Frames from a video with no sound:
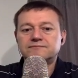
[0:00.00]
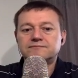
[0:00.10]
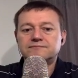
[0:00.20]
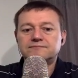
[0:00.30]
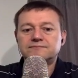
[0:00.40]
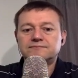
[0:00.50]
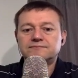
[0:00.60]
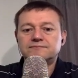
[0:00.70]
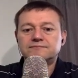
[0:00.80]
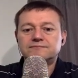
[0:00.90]

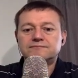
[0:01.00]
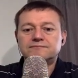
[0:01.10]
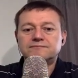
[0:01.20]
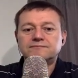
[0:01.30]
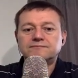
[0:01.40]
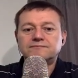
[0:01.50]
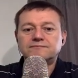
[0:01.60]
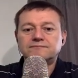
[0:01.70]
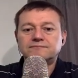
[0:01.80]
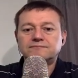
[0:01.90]

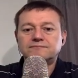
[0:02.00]
(no one is talking)